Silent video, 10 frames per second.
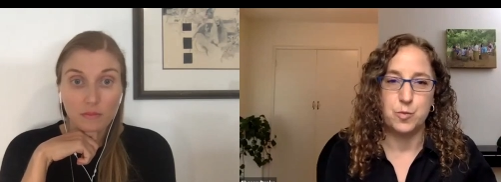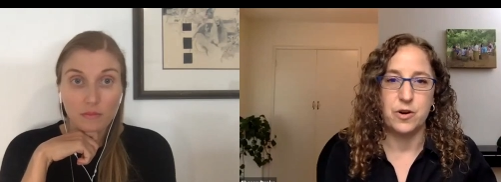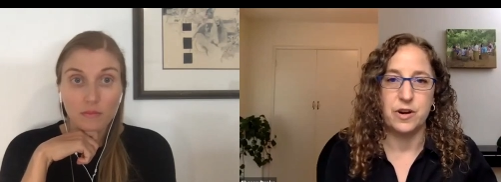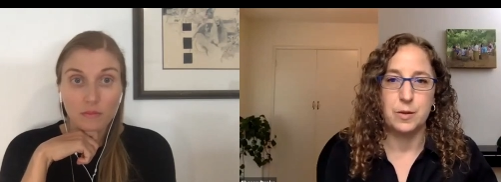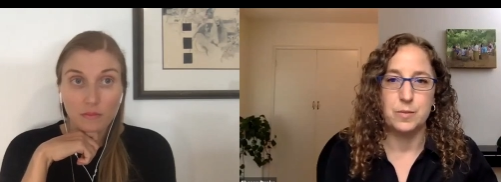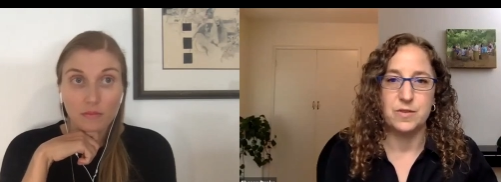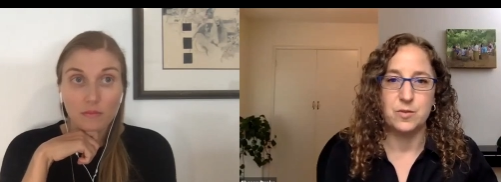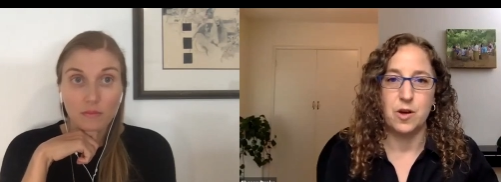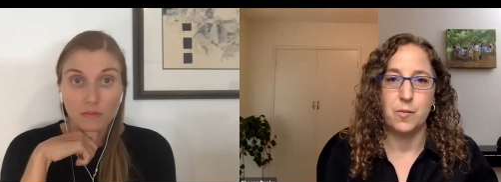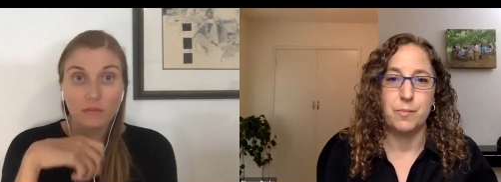Speaker 1: programs
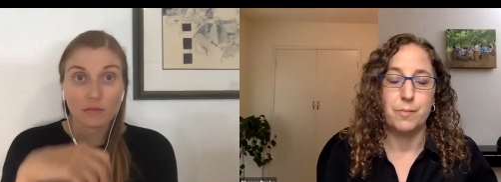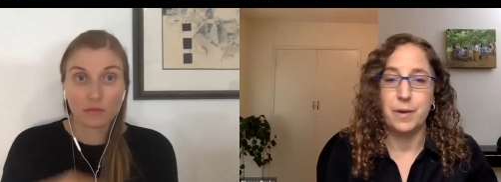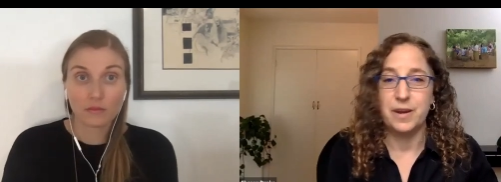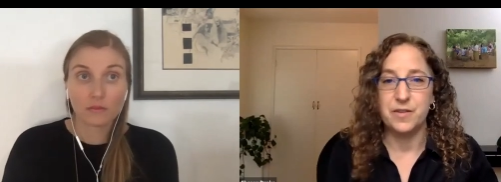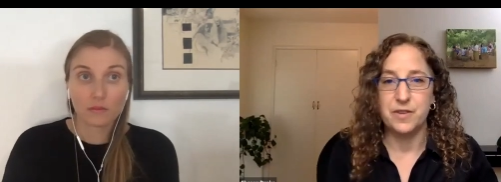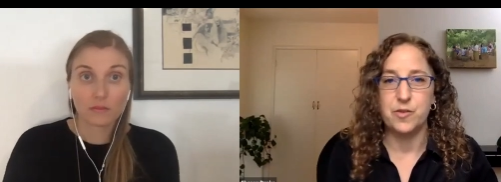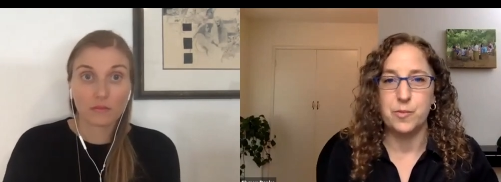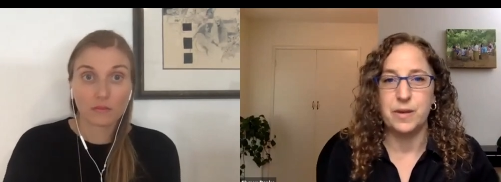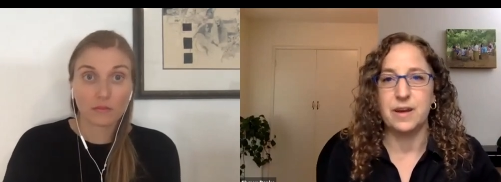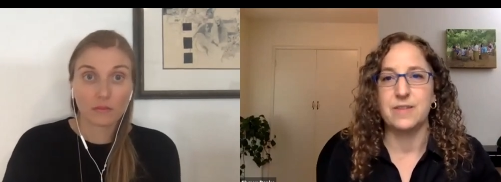um, benefit from
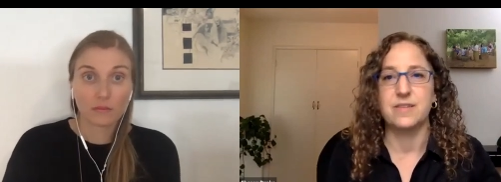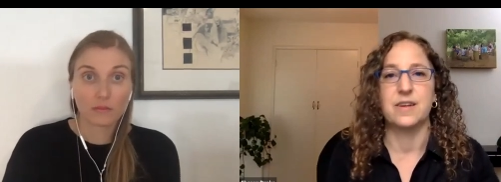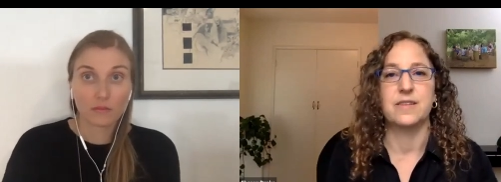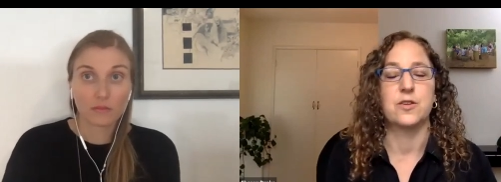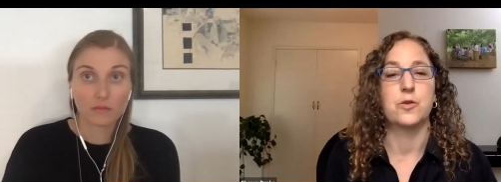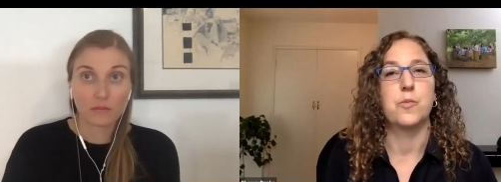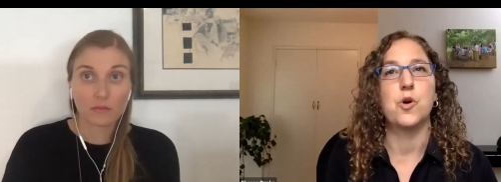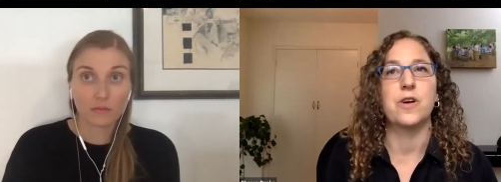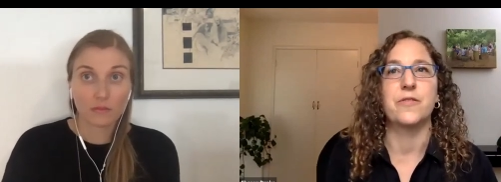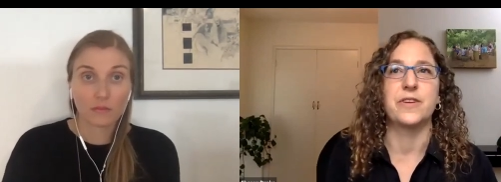being outside. So the
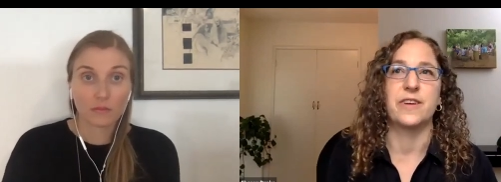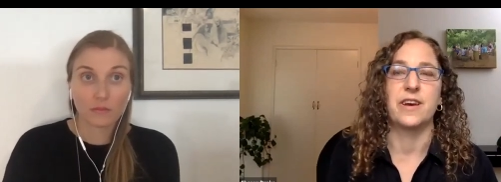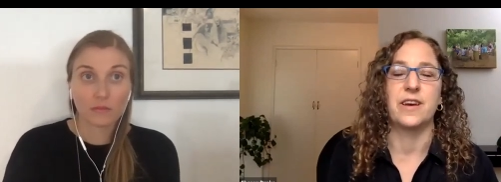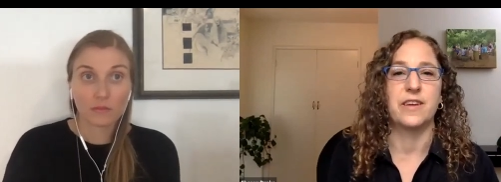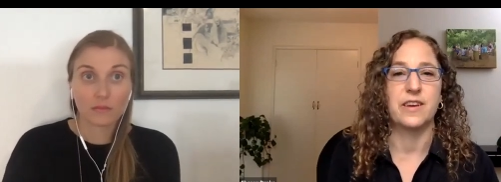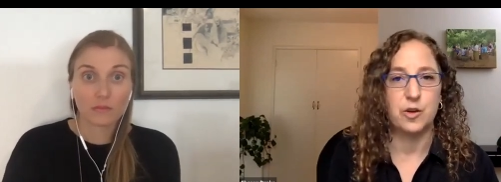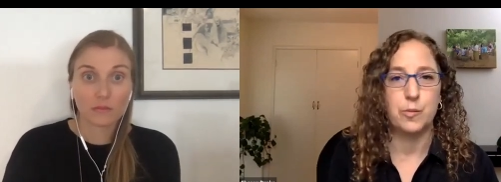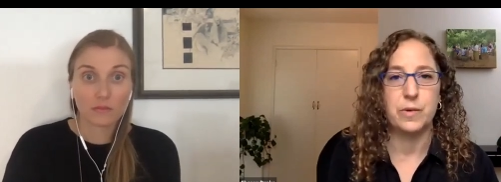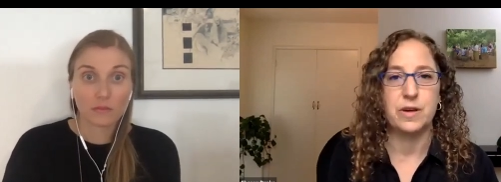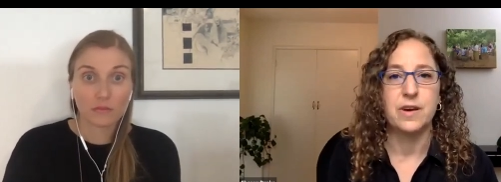more of the day that can
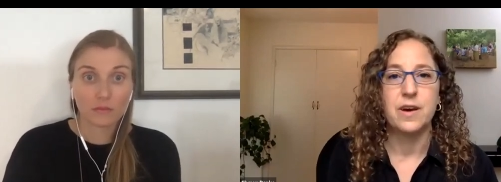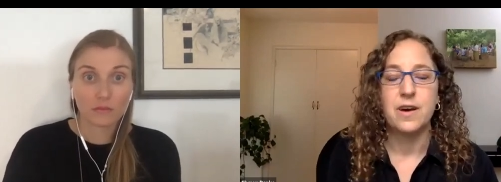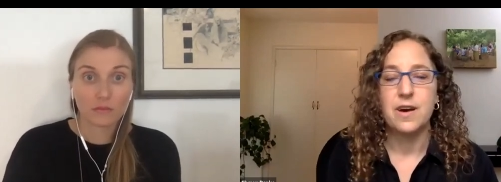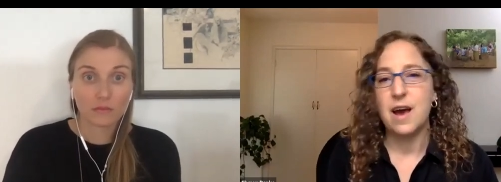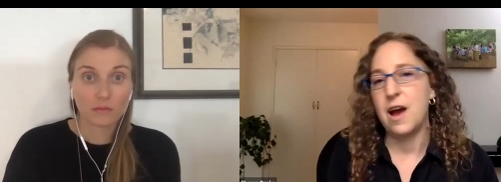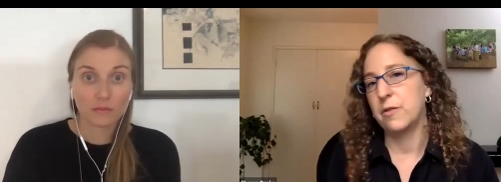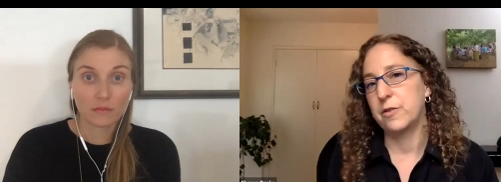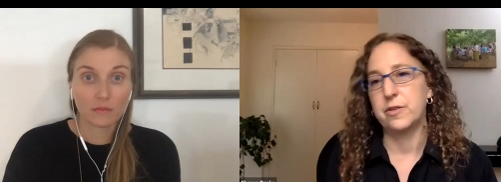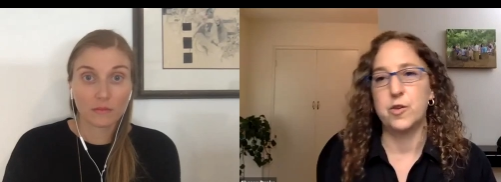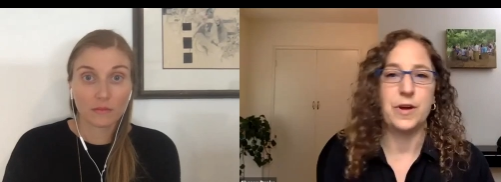be out,
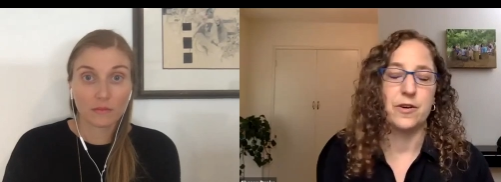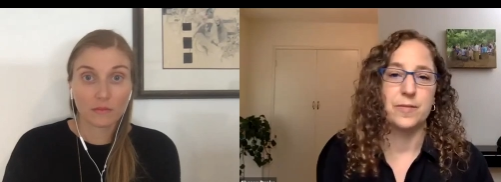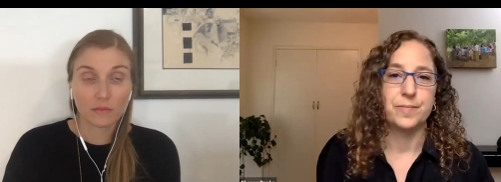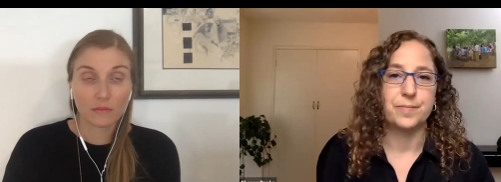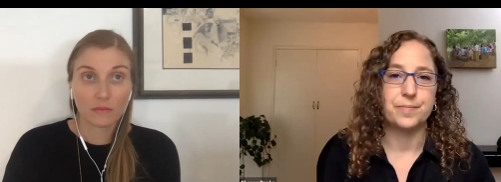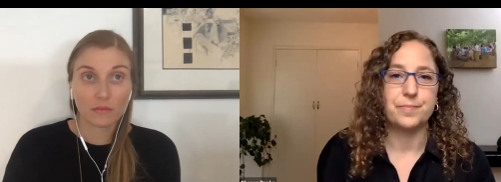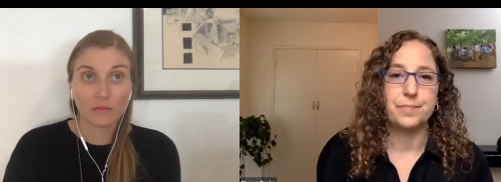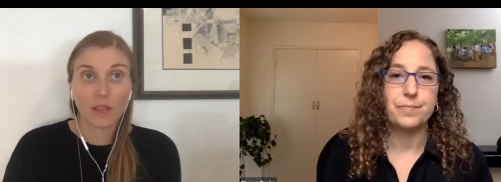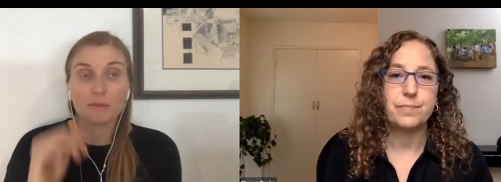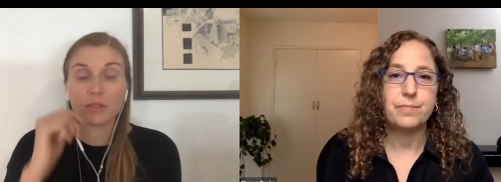the better.
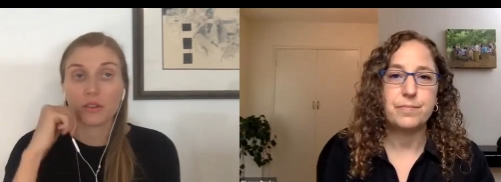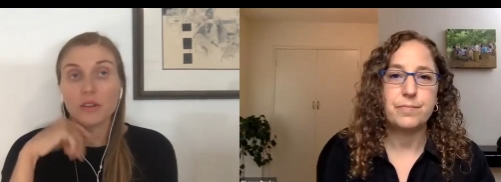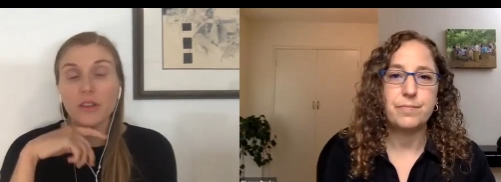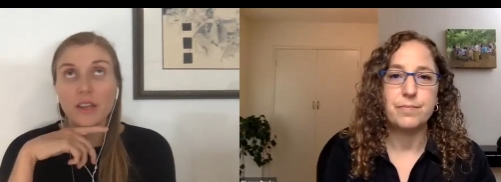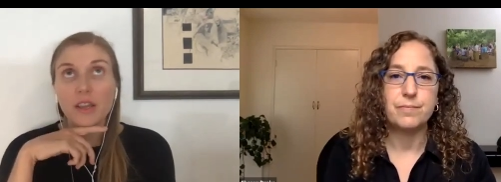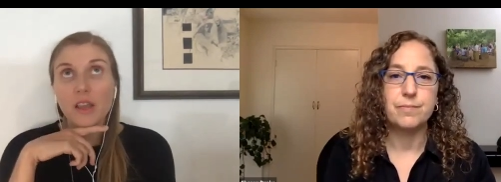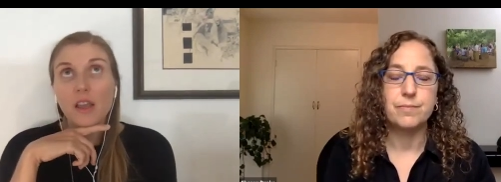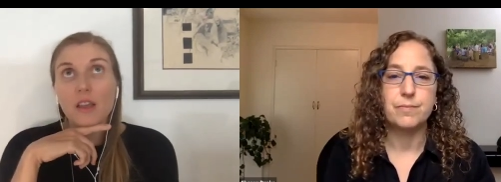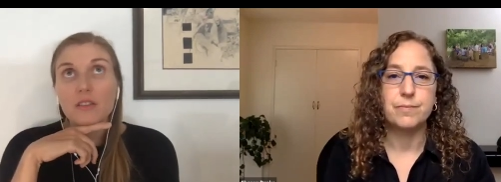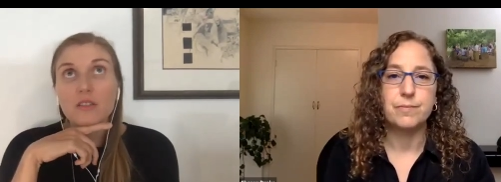
Speaker 2: Absolutely.
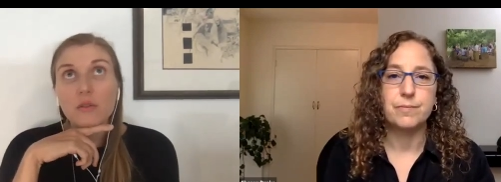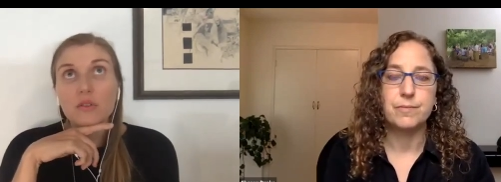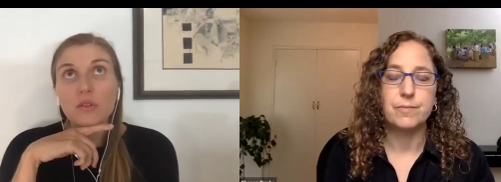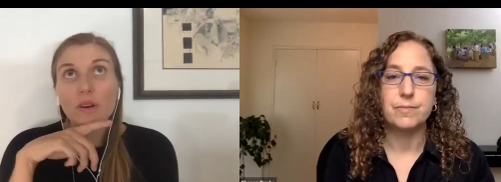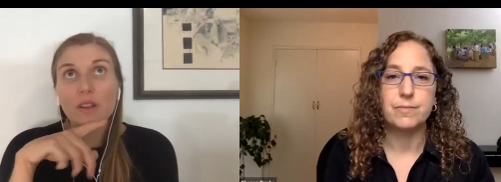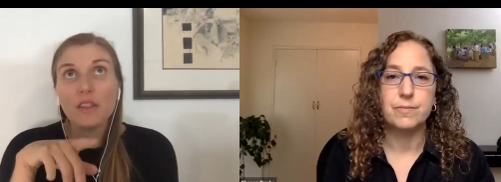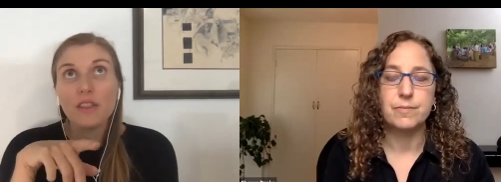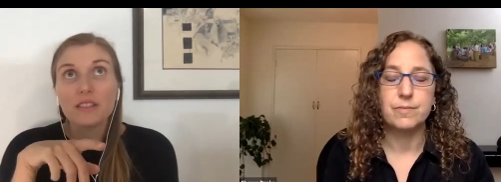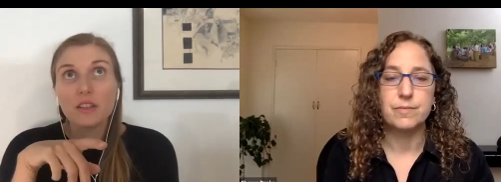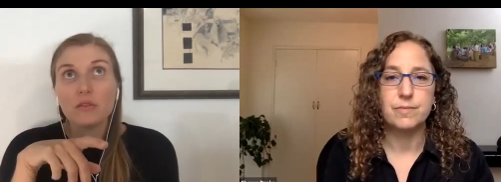So, so one of the
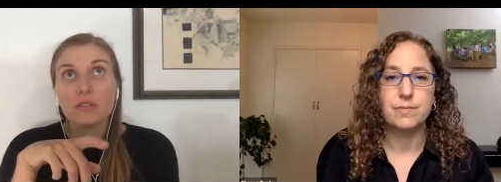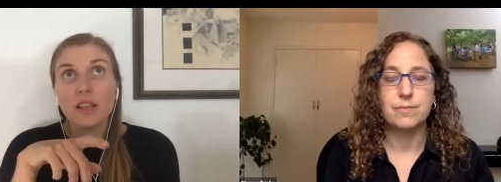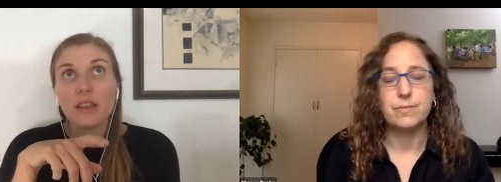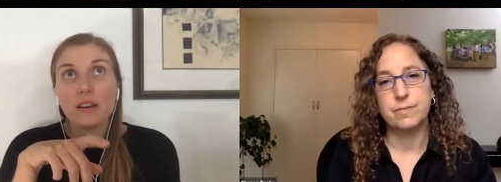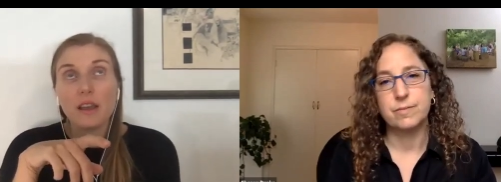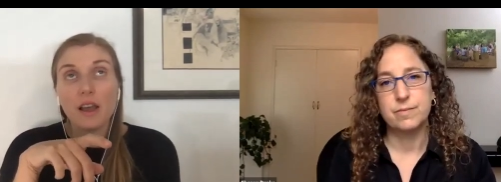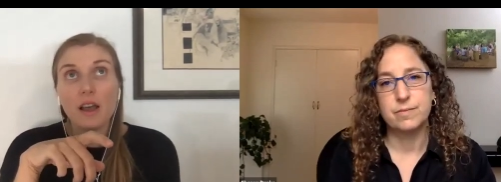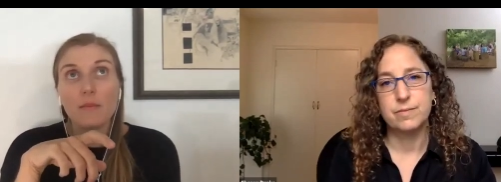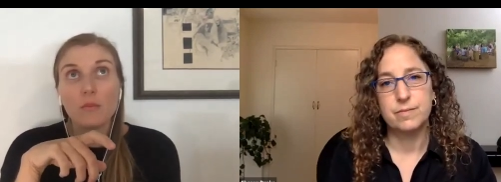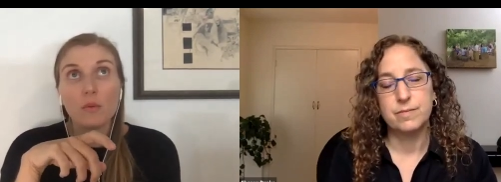things that you said
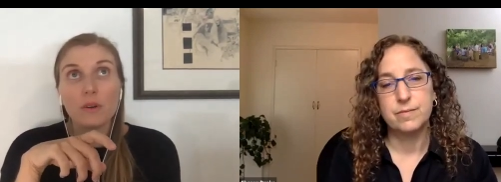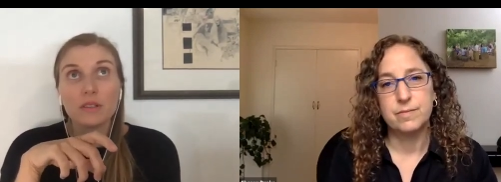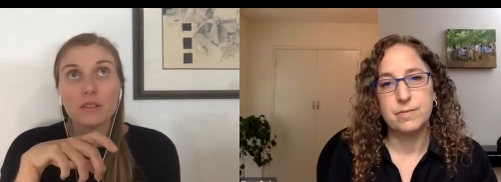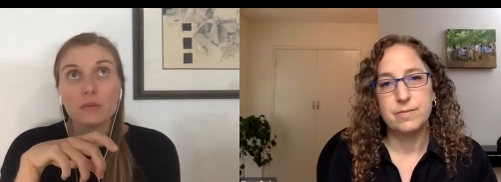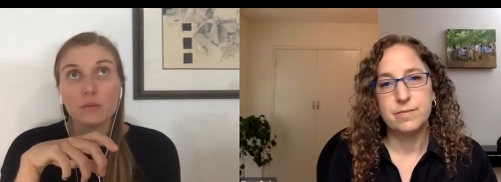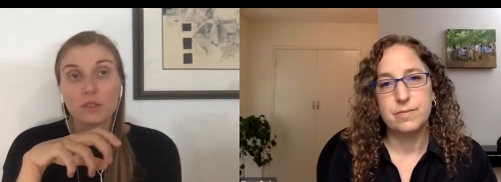um, was was